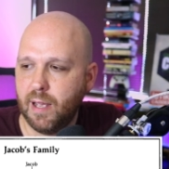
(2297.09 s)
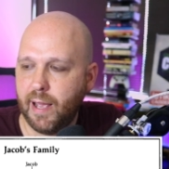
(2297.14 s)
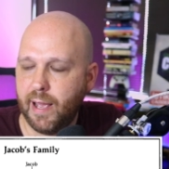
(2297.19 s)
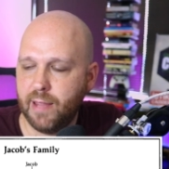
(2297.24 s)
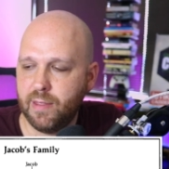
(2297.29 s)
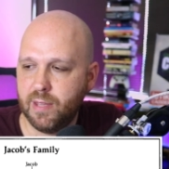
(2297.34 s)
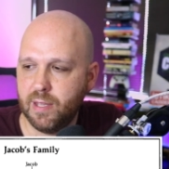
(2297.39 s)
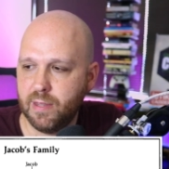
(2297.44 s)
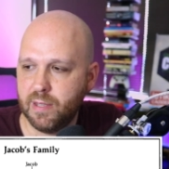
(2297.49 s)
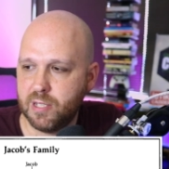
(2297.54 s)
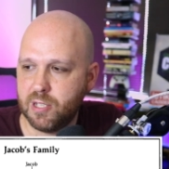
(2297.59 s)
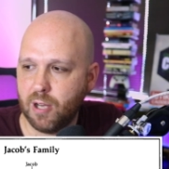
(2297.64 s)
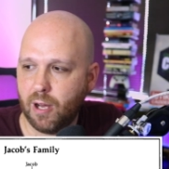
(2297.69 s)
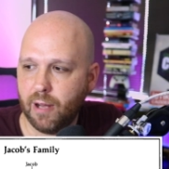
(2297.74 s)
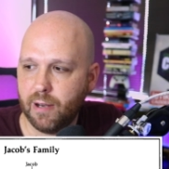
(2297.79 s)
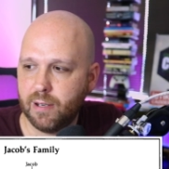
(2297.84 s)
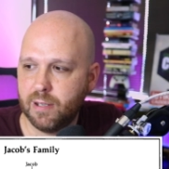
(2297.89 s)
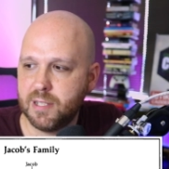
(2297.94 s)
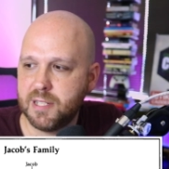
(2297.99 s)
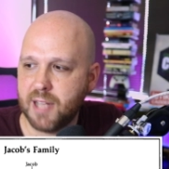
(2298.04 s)
and then the
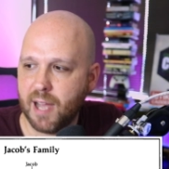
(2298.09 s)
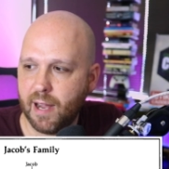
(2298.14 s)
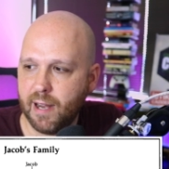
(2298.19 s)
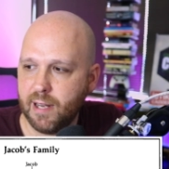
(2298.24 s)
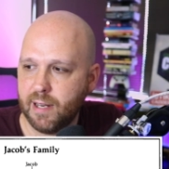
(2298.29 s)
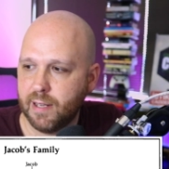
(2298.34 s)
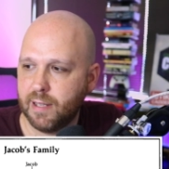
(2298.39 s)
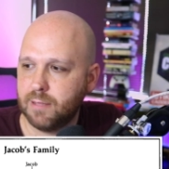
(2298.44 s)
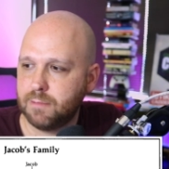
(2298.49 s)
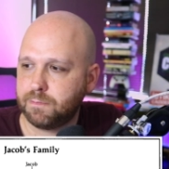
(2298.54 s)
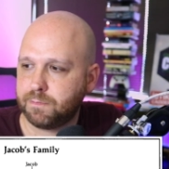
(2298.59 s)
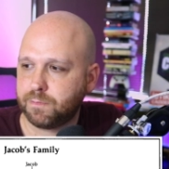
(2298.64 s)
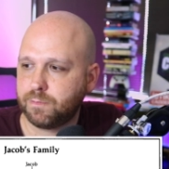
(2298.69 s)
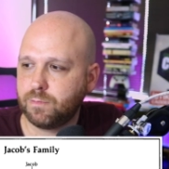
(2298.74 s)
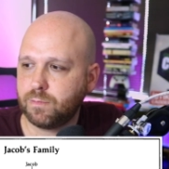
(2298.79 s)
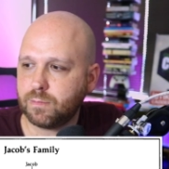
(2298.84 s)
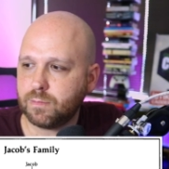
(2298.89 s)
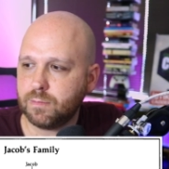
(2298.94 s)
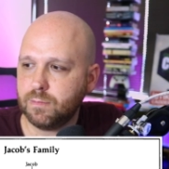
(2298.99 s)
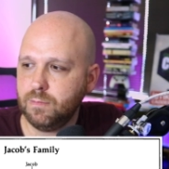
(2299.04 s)
daughter Dinah.
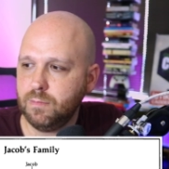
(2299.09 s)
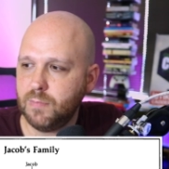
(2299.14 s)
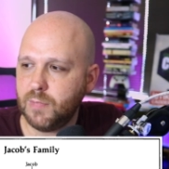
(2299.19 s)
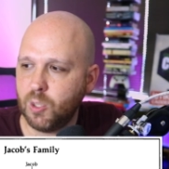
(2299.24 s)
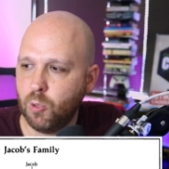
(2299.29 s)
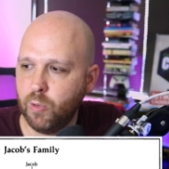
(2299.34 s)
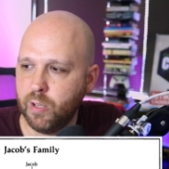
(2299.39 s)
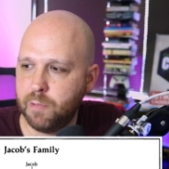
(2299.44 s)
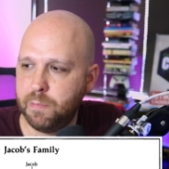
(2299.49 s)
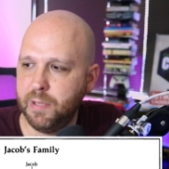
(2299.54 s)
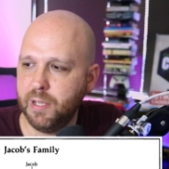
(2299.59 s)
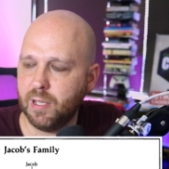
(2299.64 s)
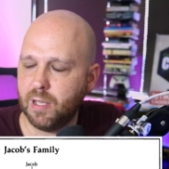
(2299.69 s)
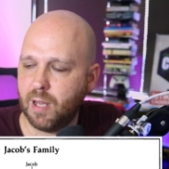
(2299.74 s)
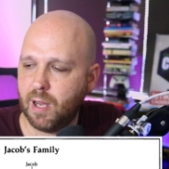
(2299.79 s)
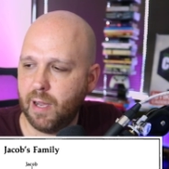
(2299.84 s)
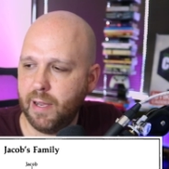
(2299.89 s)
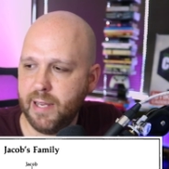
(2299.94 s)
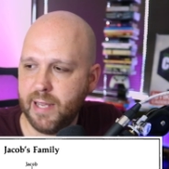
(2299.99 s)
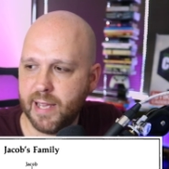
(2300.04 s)
With
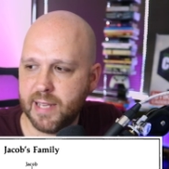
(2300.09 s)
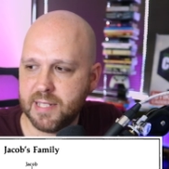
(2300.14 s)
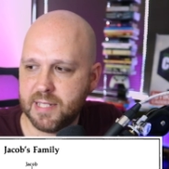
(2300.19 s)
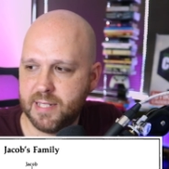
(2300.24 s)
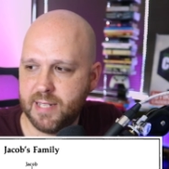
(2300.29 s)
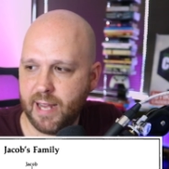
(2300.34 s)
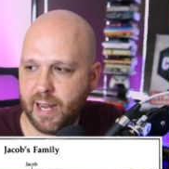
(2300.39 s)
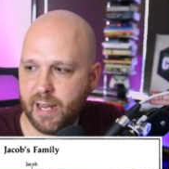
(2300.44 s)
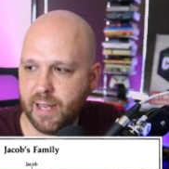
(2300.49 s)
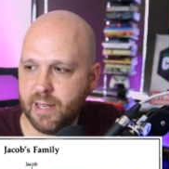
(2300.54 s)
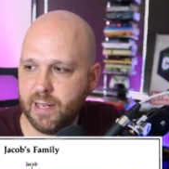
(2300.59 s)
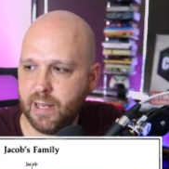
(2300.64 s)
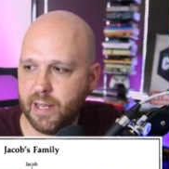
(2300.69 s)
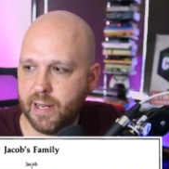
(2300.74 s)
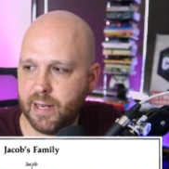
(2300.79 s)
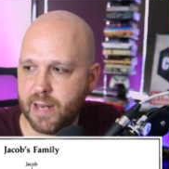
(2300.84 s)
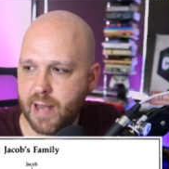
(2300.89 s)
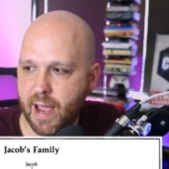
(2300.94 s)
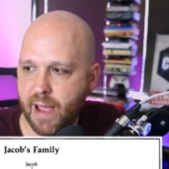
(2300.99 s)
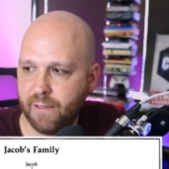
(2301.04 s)
Bilhah, he has Dan
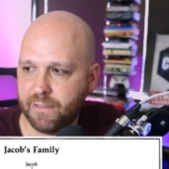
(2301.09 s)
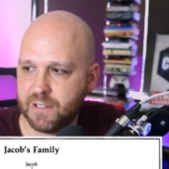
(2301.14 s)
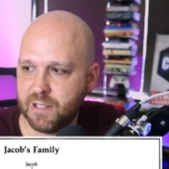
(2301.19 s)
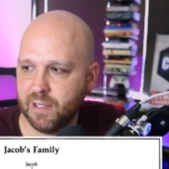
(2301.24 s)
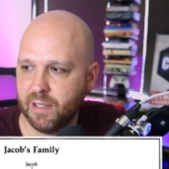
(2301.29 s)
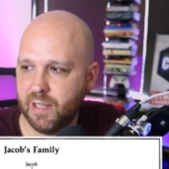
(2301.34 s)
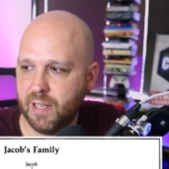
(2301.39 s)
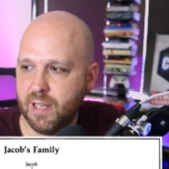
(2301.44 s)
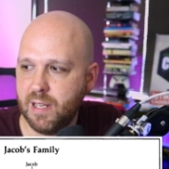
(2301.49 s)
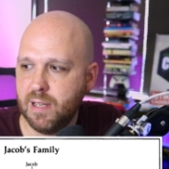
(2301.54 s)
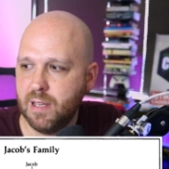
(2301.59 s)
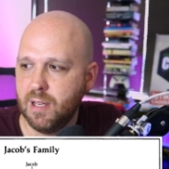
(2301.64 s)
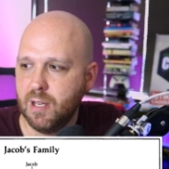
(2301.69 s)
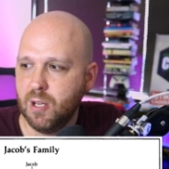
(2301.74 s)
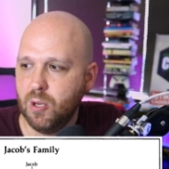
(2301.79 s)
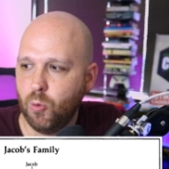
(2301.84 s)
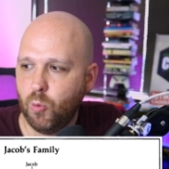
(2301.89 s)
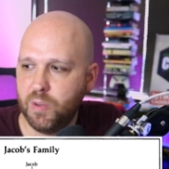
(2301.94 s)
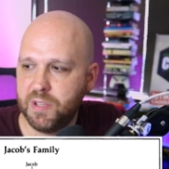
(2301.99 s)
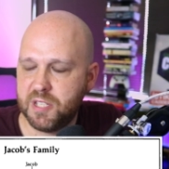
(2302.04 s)
and Naphtali.
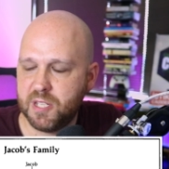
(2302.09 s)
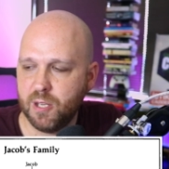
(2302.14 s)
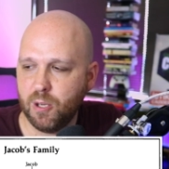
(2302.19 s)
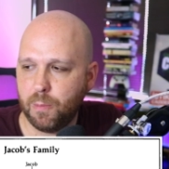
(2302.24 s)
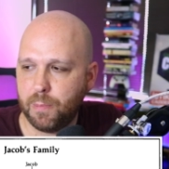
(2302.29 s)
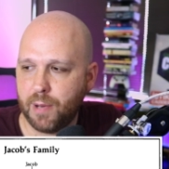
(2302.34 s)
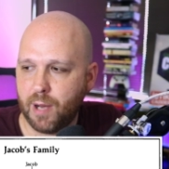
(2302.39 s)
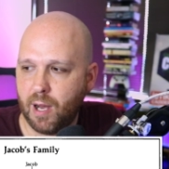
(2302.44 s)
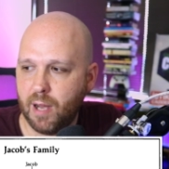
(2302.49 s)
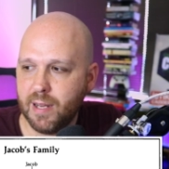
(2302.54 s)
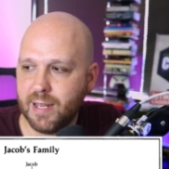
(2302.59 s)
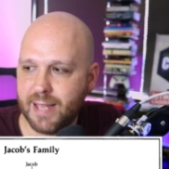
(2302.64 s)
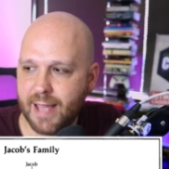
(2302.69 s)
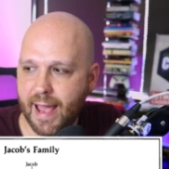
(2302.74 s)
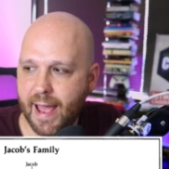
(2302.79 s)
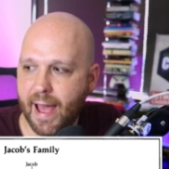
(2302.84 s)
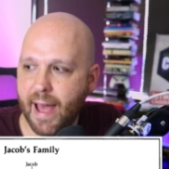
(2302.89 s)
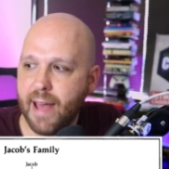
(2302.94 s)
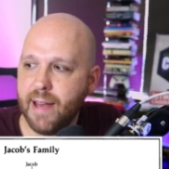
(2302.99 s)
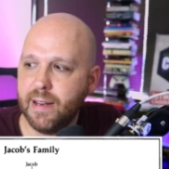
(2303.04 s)
With Zilpah,
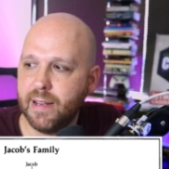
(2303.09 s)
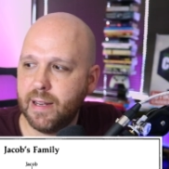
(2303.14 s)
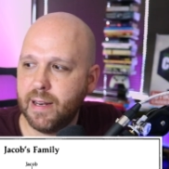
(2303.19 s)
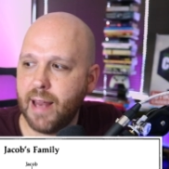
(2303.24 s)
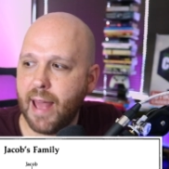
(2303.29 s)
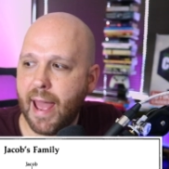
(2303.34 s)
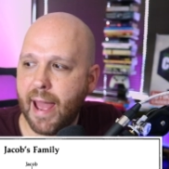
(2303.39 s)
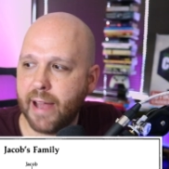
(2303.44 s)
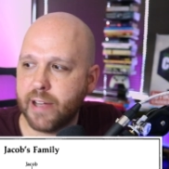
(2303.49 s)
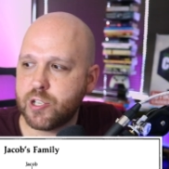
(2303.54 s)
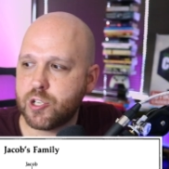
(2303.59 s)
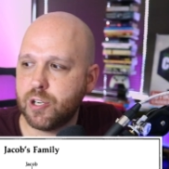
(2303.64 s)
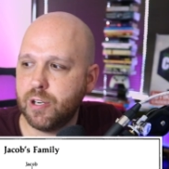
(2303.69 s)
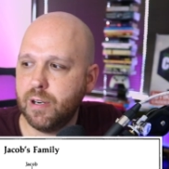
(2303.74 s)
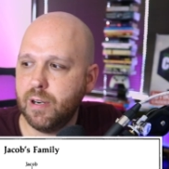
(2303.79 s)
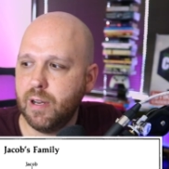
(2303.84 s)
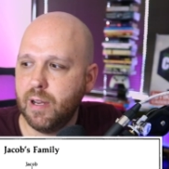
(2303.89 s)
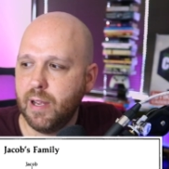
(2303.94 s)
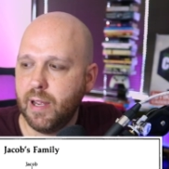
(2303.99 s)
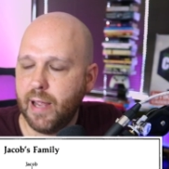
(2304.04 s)
Gad and
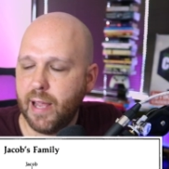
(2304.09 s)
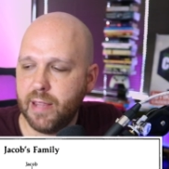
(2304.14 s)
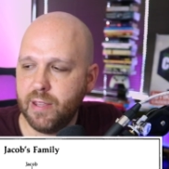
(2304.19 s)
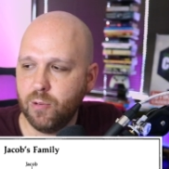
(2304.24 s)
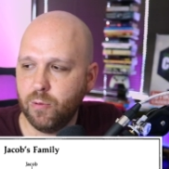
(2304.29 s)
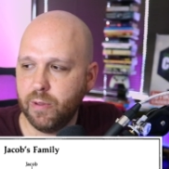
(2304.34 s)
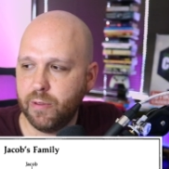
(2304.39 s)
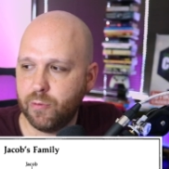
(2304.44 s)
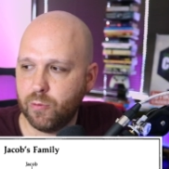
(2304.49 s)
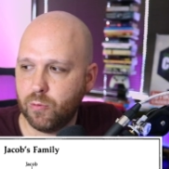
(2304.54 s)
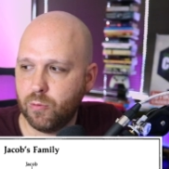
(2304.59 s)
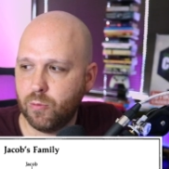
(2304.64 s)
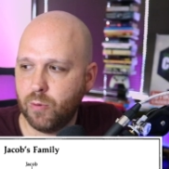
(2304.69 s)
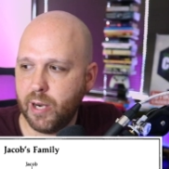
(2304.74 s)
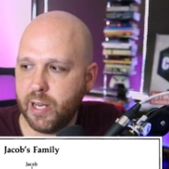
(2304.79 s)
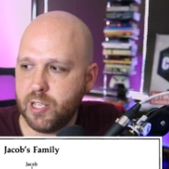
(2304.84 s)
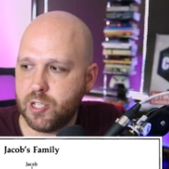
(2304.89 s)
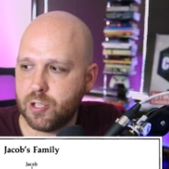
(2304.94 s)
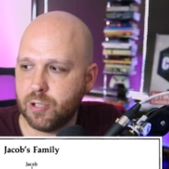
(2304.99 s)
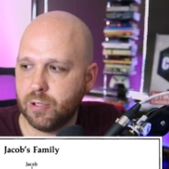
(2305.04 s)
Asher. And then with
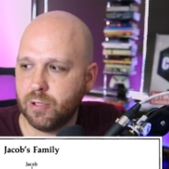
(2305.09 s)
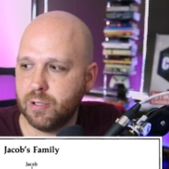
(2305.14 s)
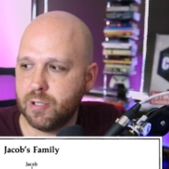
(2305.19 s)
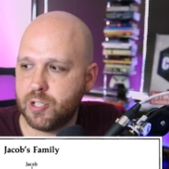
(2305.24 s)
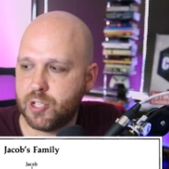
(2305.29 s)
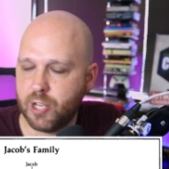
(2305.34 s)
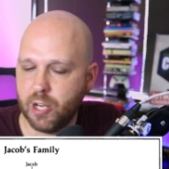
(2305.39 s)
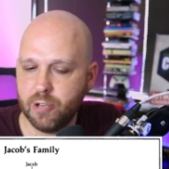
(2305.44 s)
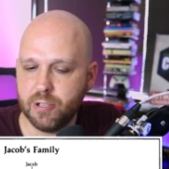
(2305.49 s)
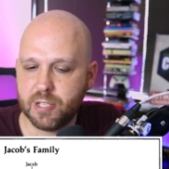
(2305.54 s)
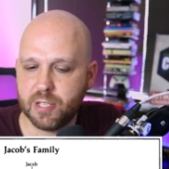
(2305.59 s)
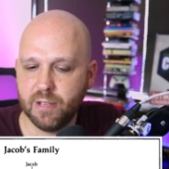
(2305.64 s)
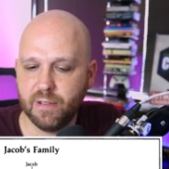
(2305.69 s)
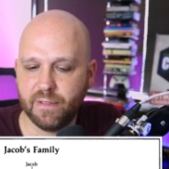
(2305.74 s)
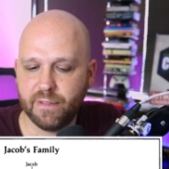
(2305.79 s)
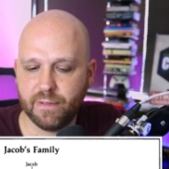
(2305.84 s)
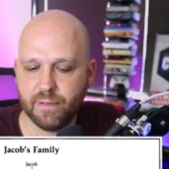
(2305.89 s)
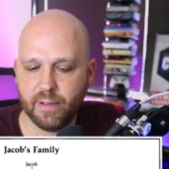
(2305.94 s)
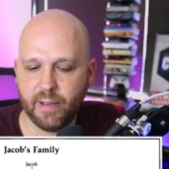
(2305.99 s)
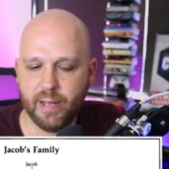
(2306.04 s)
Rachel,
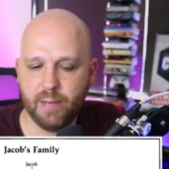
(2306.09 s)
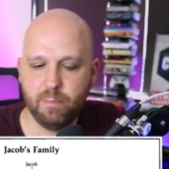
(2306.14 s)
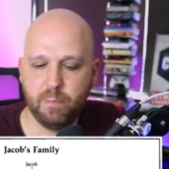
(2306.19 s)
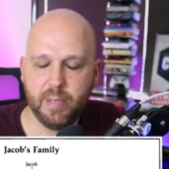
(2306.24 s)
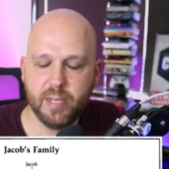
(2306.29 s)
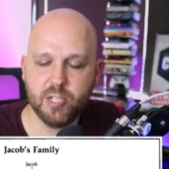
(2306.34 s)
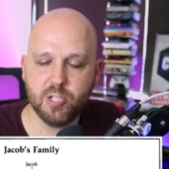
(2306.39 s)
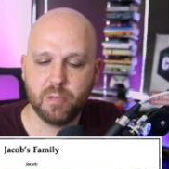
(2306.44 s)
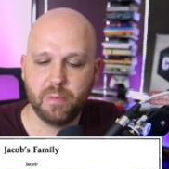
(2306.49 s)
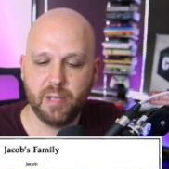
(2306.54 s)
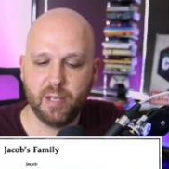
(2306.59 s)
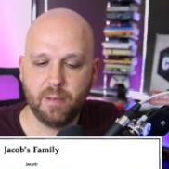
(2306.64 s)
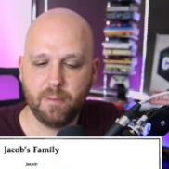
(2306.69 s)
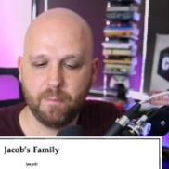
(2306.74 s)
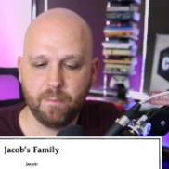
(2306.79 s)
Joseph and Benjamin.